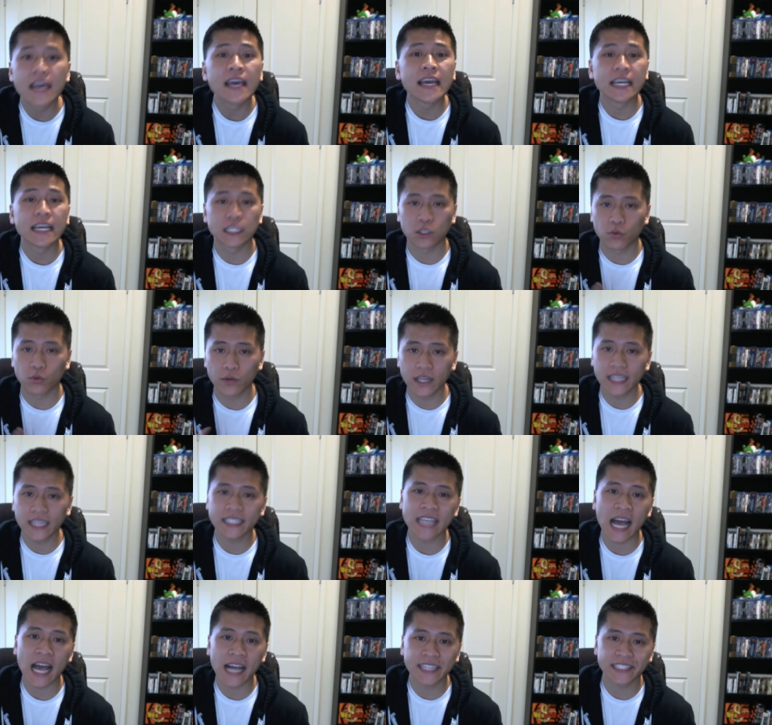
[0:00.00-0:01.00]
He's a really
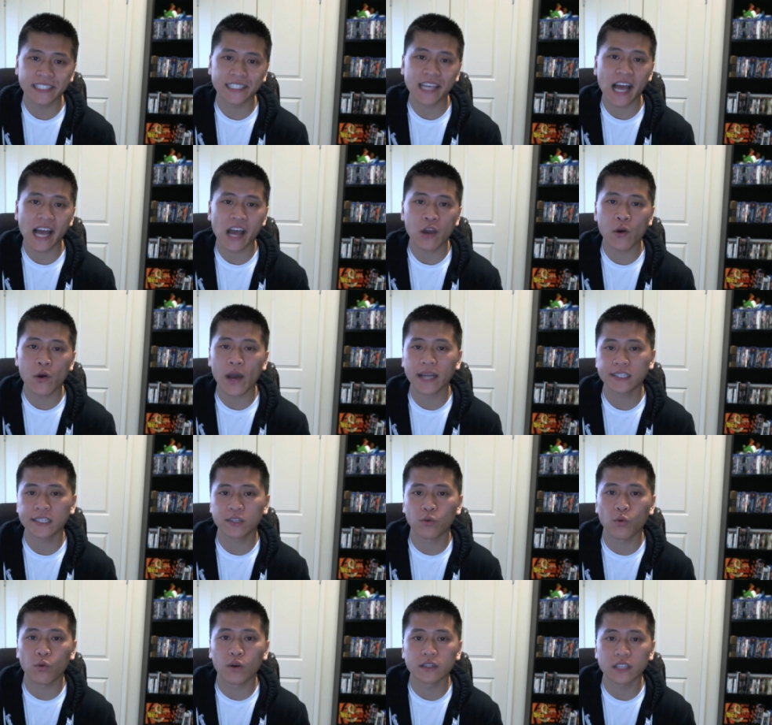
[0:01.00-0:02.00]
talented guy who
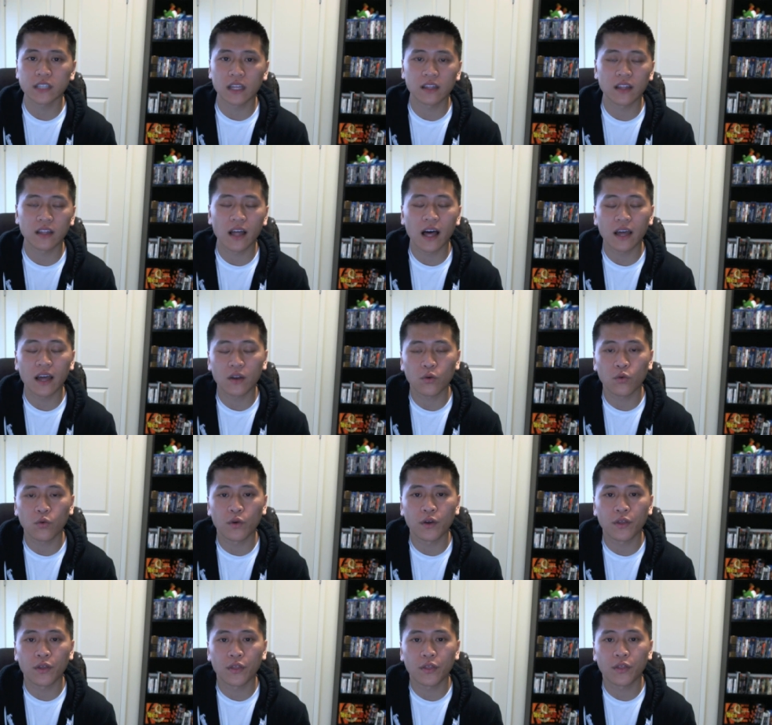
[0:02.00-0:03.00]
actually works a lot
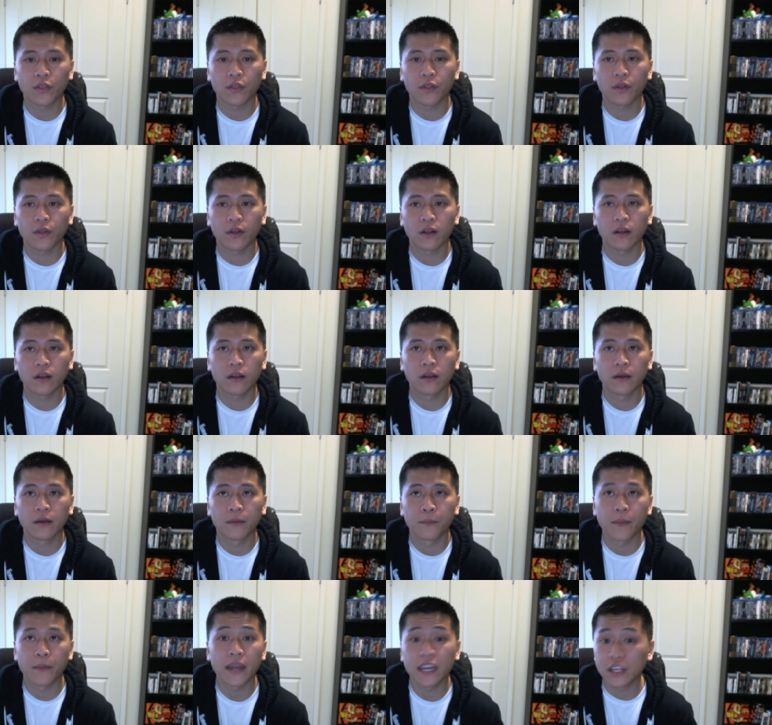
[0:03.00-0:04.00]
with
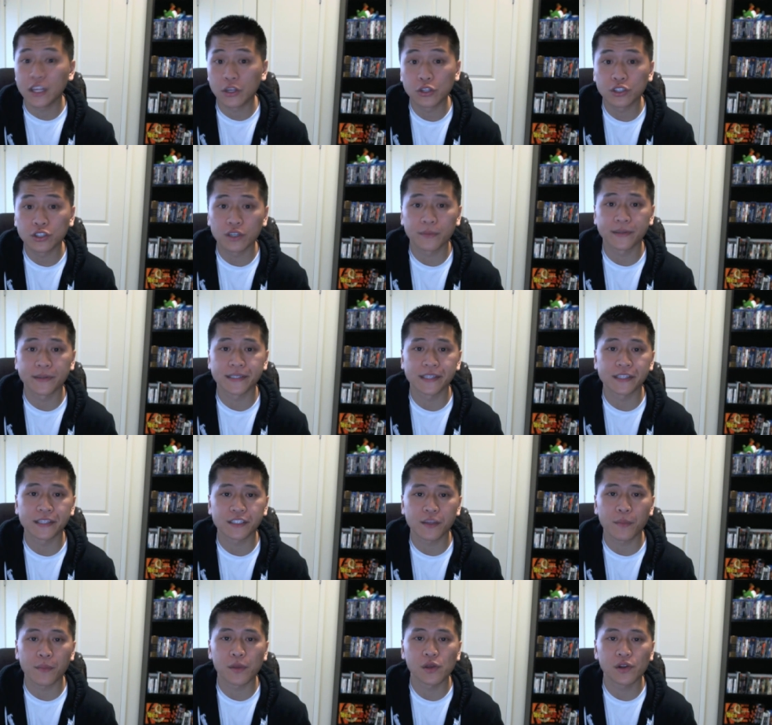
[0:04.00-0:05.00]
many YouTubers in this
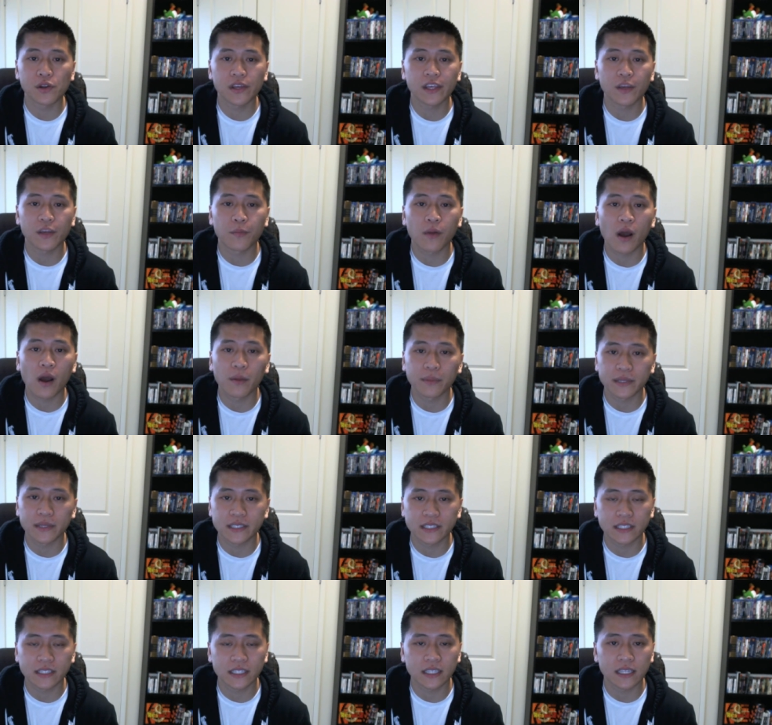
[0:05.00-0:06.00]
community. You've probably
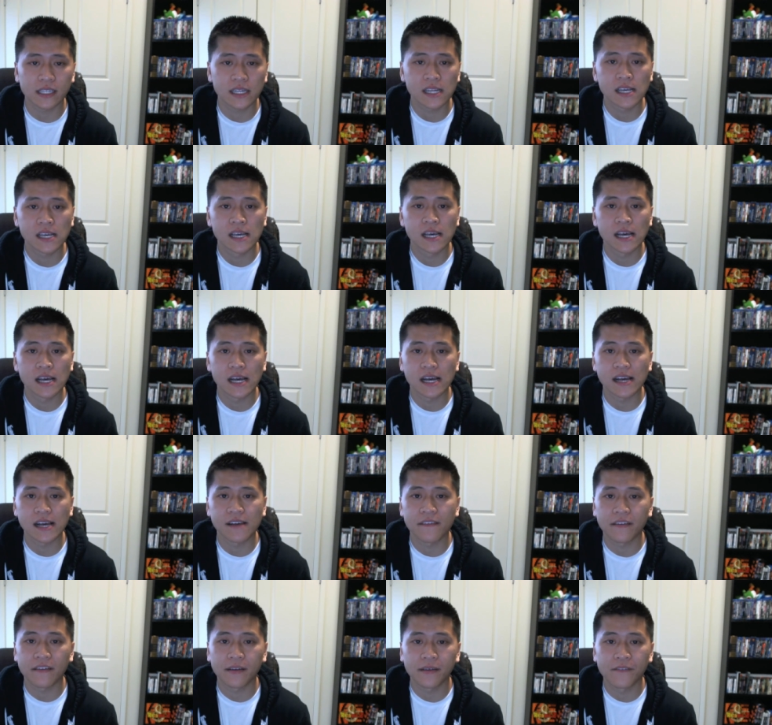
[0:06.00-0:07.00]
seen
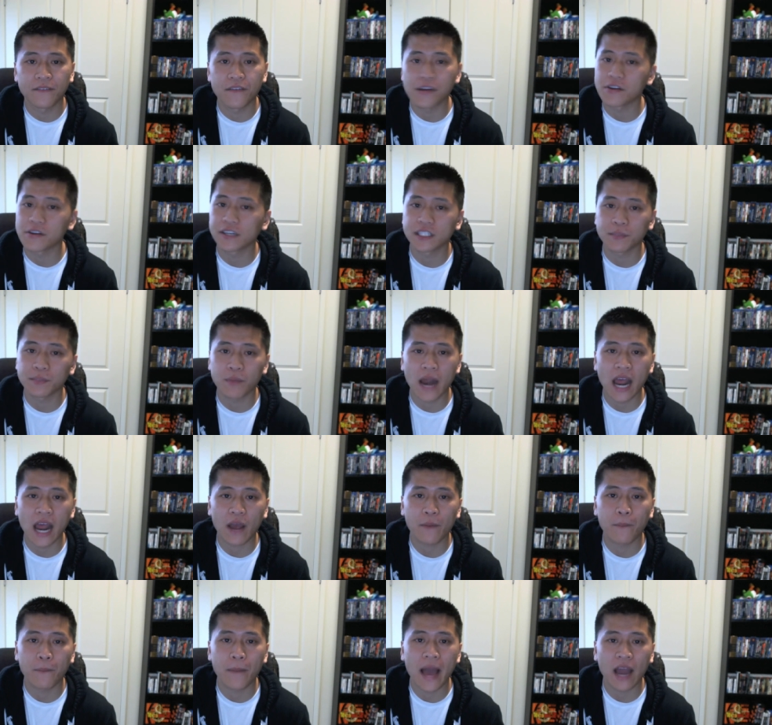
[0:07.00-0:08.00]
uh, various
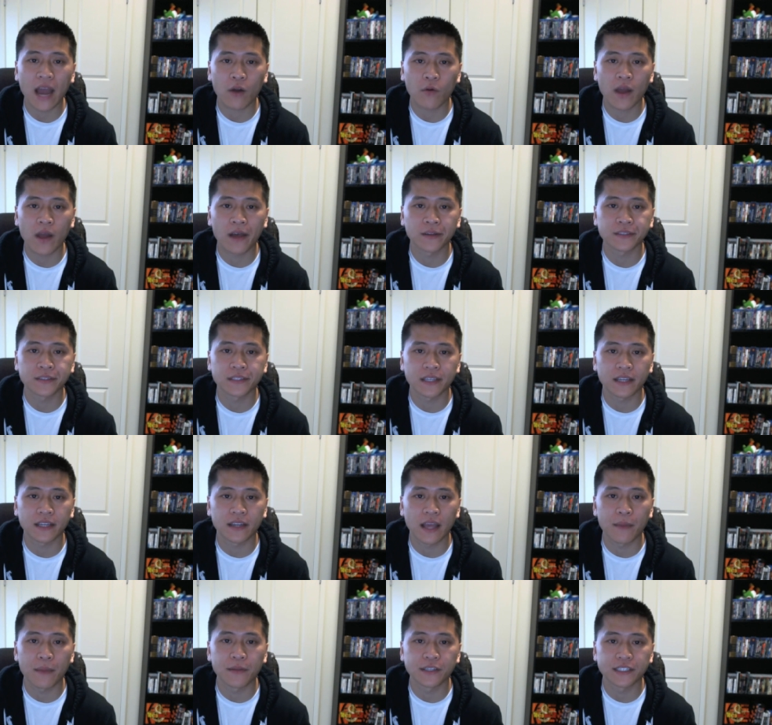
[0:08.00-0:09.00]
back- backgrounds and
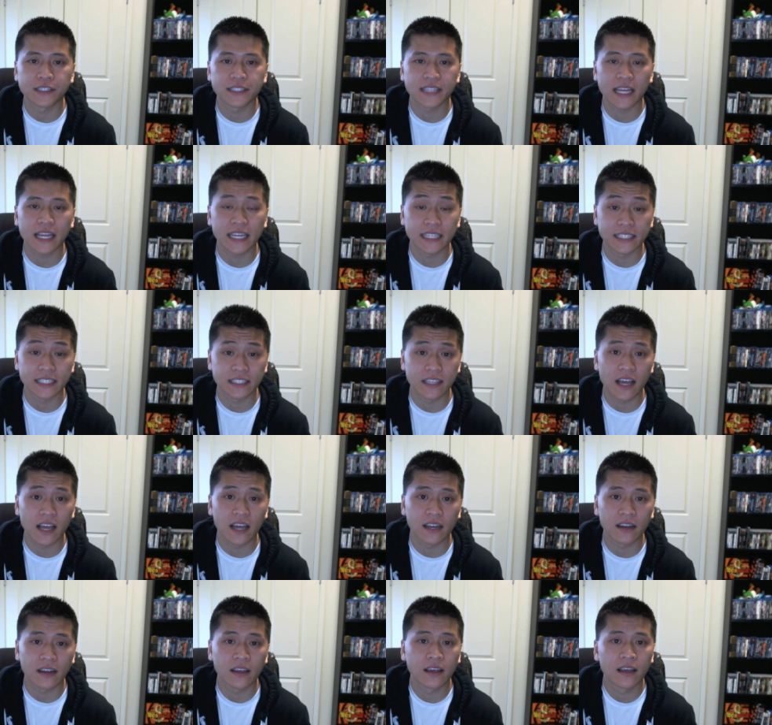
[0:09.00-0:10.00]
images that he's
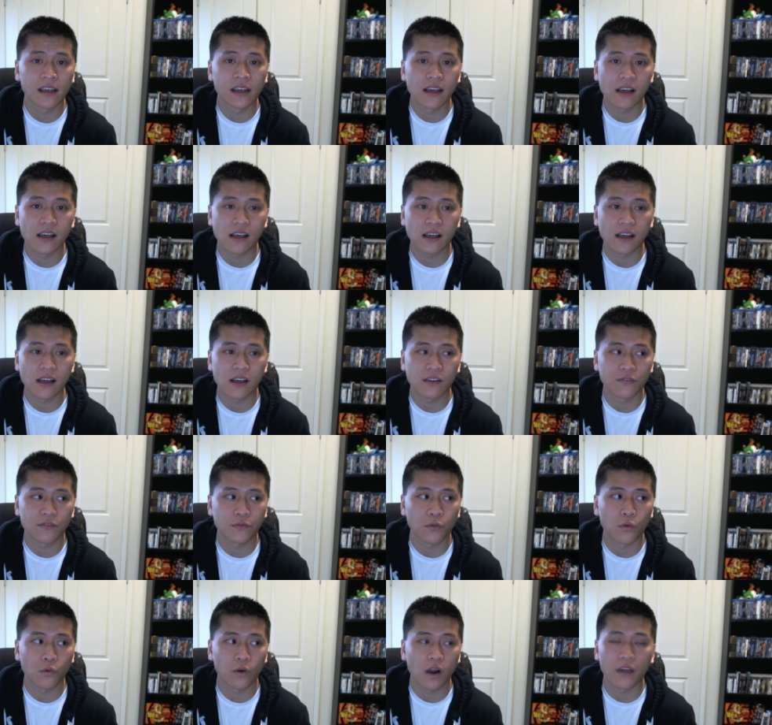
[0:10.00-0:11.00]
done uh,
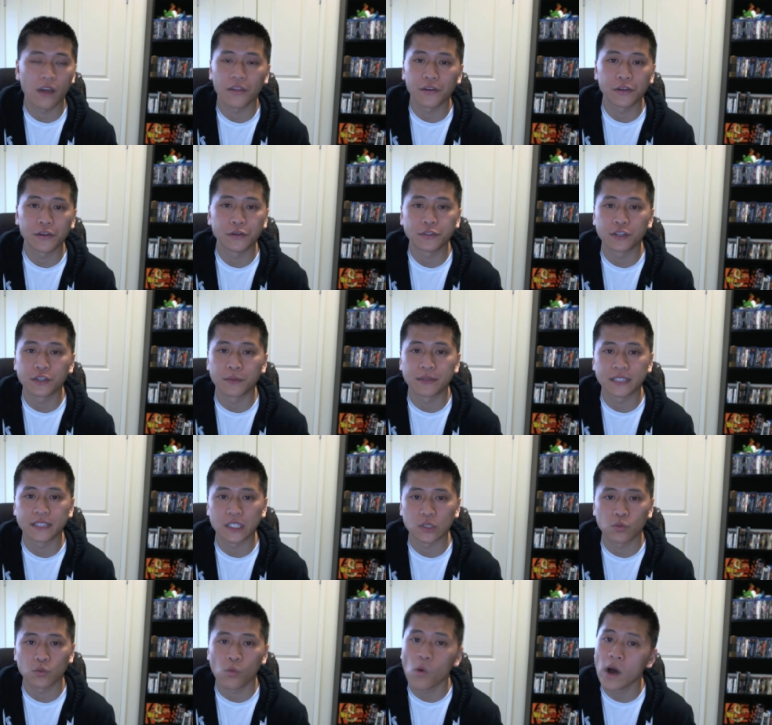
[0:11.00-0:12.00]
for other YouTubers
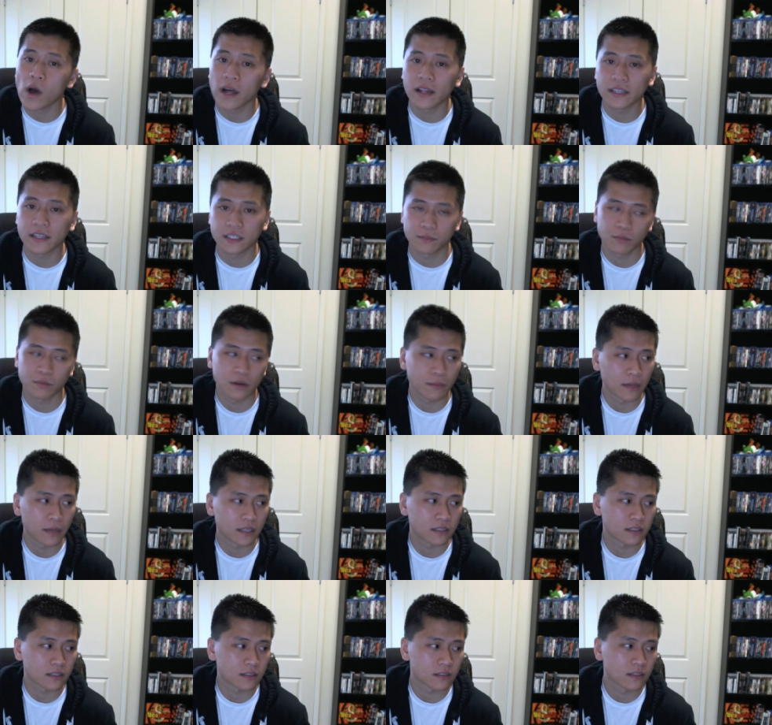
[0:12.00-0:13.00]
as well. He's pretty
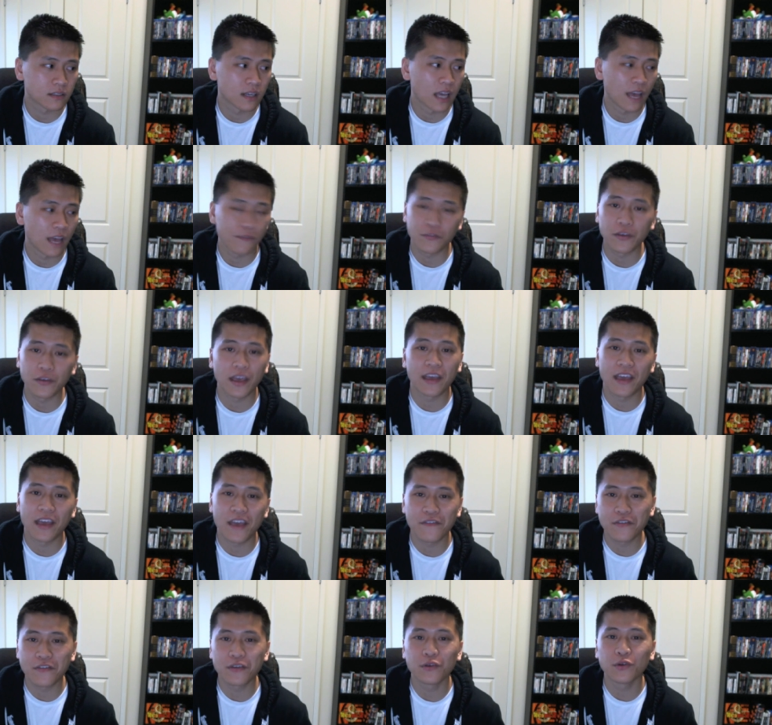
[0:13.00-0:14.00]
much if you,
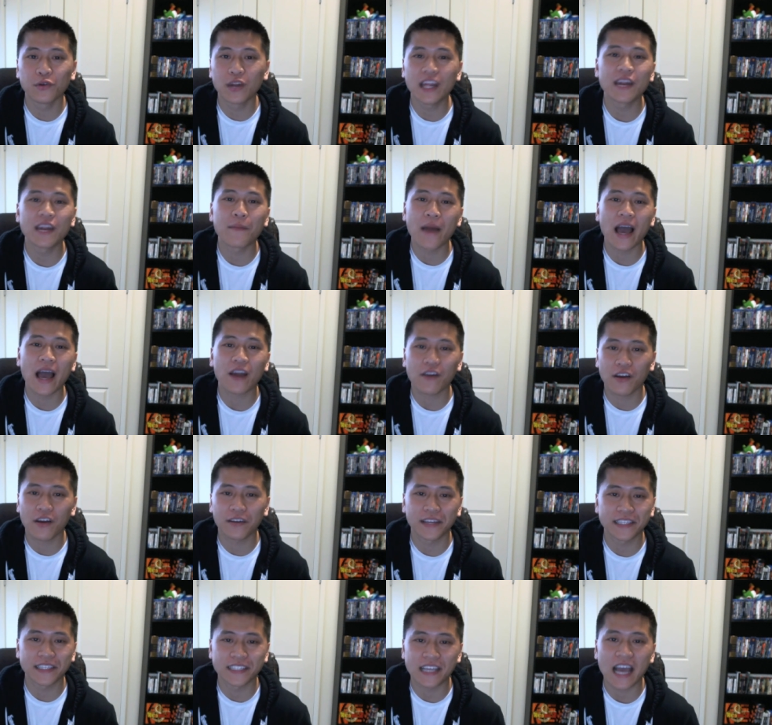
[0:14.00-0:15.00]
if you need a
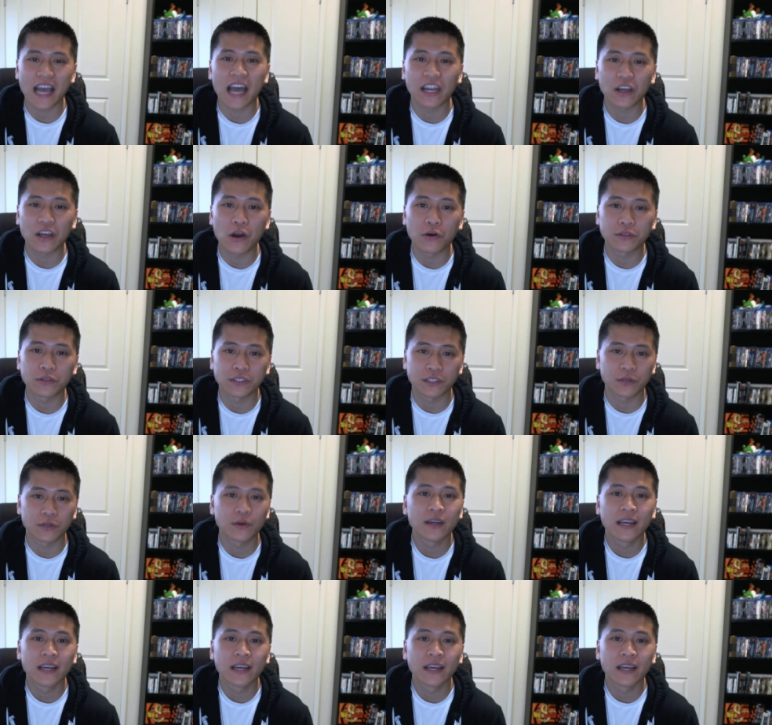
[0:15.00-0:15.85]
background, he's the guy to go to. Uh,